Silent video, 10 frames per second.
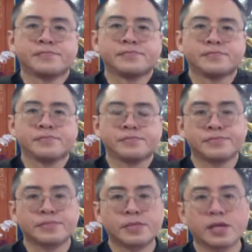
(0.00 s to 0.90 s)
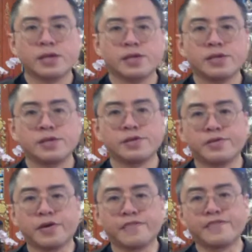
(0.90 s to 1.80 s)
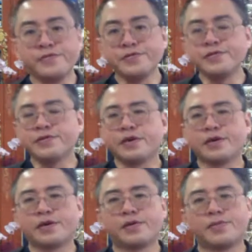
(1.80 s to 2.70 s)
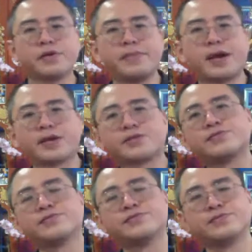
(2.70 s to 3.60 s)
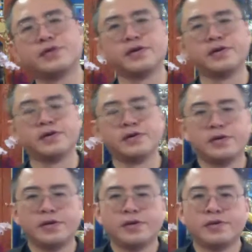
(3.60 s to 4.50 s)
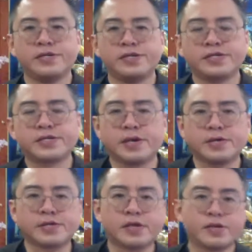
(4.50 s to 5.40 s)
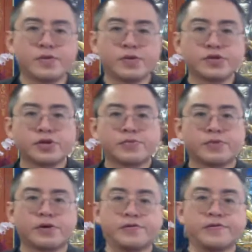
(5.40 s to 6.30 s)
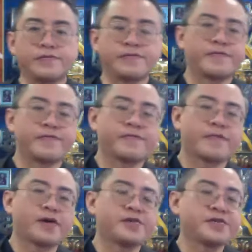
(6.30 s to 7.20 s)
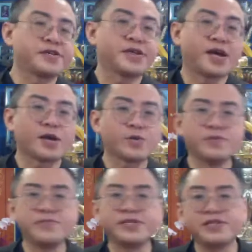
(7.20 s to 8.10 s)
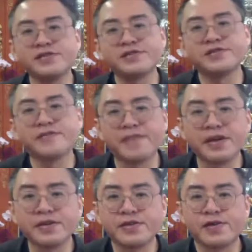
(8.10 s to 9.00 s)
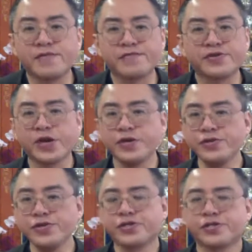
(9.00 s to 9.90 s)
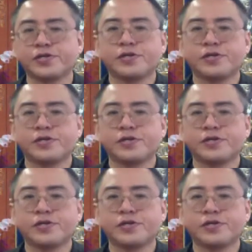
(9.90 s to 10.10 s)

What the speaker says: Good afternoon. Welcome back to this Sunday workshop on finding equanimity in the face of change.